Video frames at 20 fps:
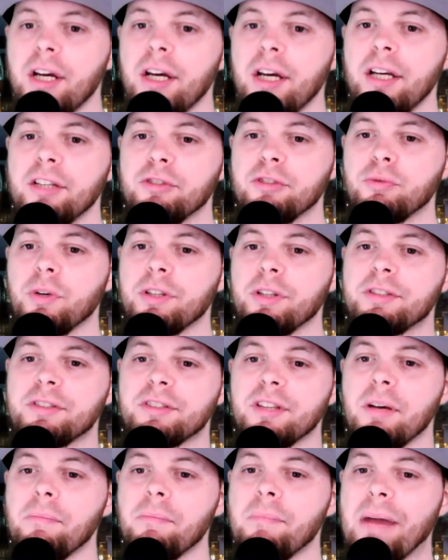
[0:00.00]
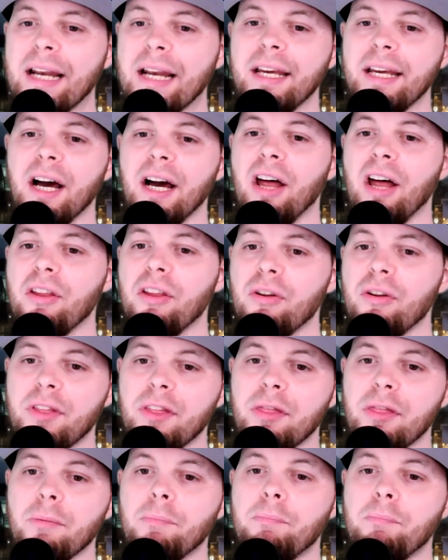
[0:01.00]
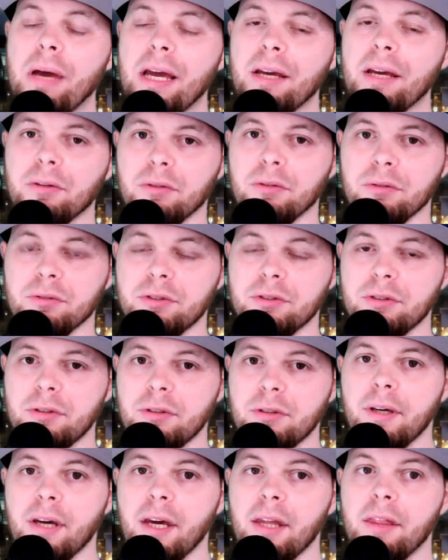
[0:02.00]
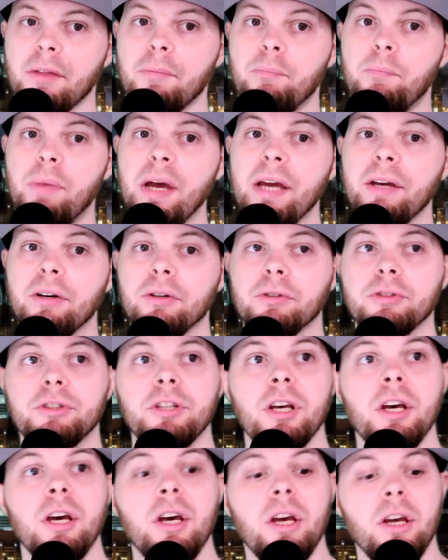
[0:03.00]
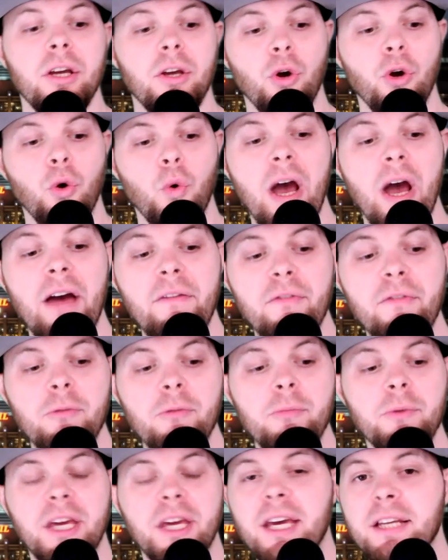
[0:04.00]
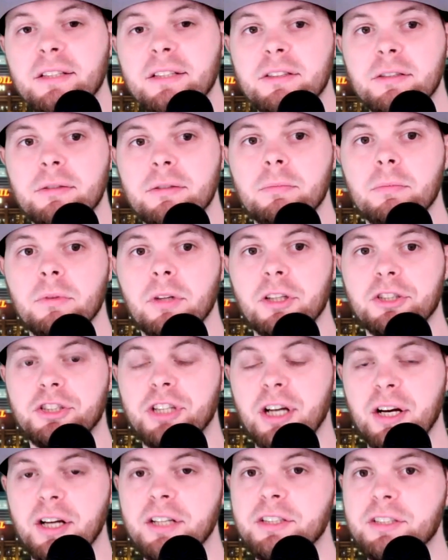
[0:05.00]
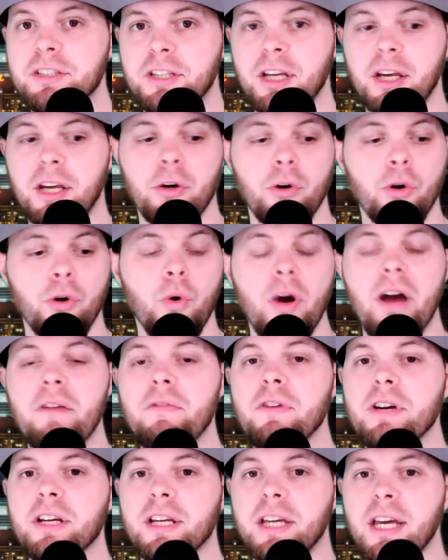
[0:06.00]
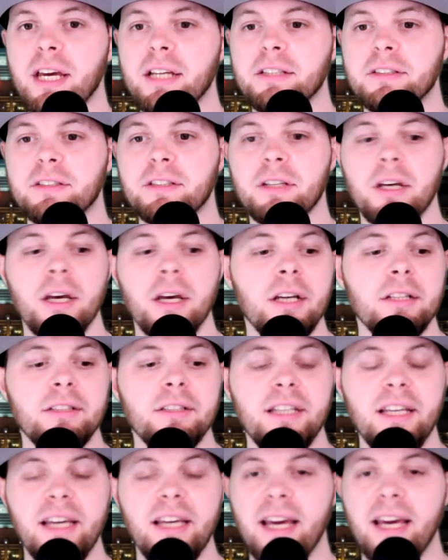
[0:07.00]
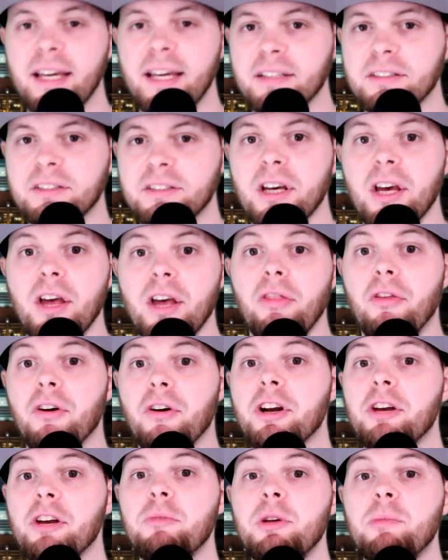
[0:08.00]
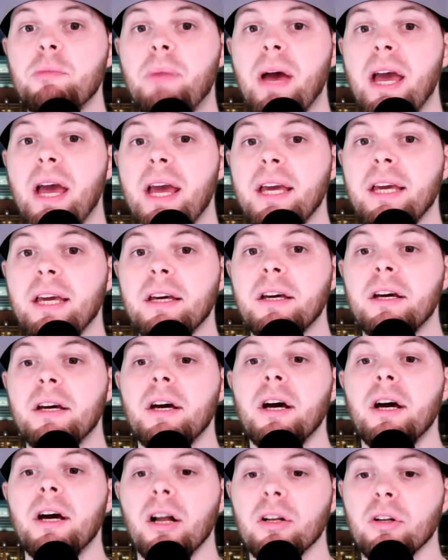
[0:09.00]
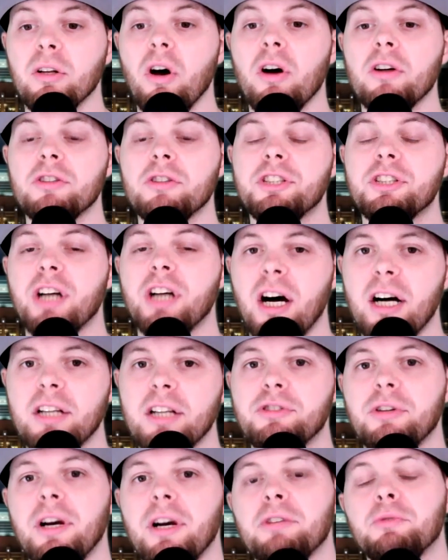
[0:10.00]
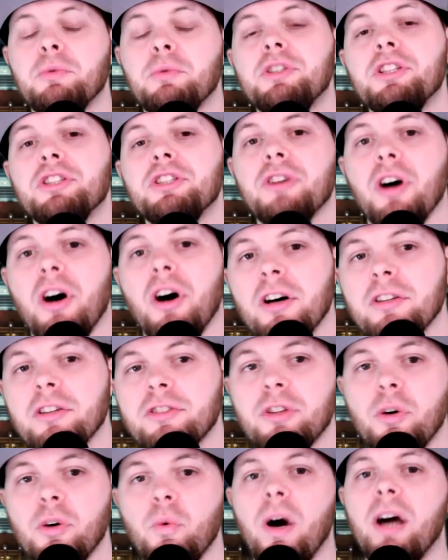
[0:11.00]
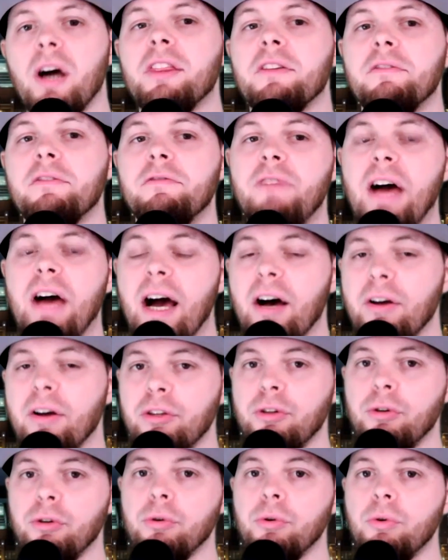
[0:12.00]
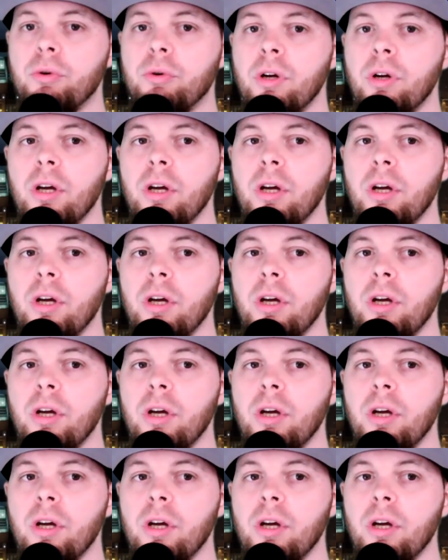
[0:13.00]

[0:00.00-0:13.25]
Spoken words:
is with somebody other than the Bengals. Okay, the Bengals, whoever gets L'Jarius Sneed or whoever gets Tee Higgins, they're going to be paying a large contract, which is also why the value